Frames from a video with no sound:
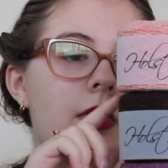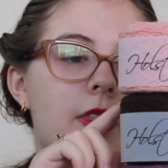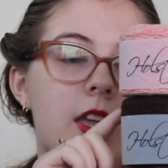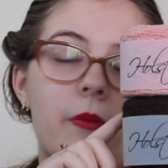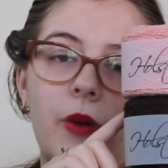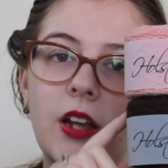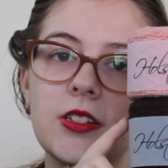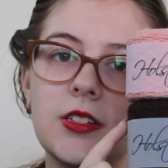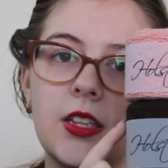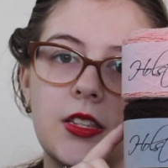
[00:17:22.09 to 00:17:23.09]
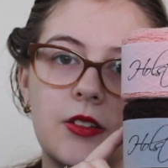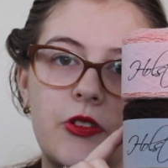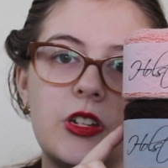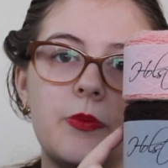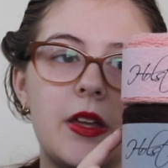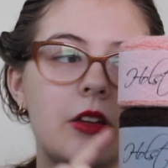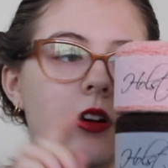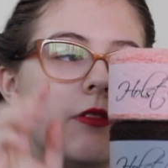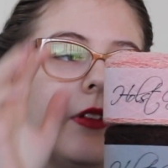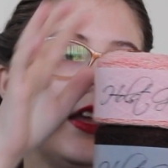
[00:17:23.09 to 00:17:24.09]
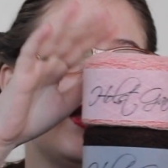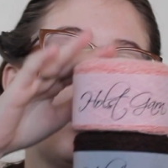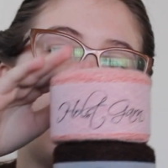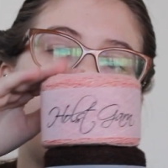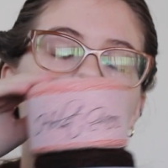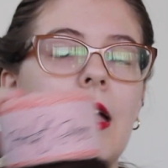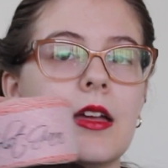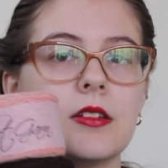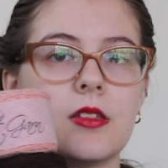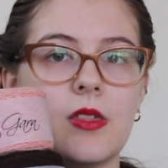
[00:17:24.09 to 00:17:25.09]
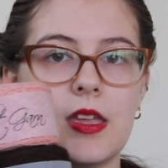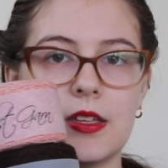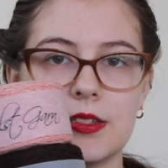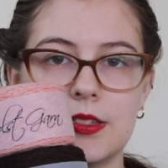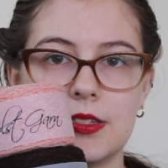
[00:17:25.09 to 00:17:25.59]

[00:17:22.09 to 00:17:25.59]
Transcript: The branches is going to be coffee, and the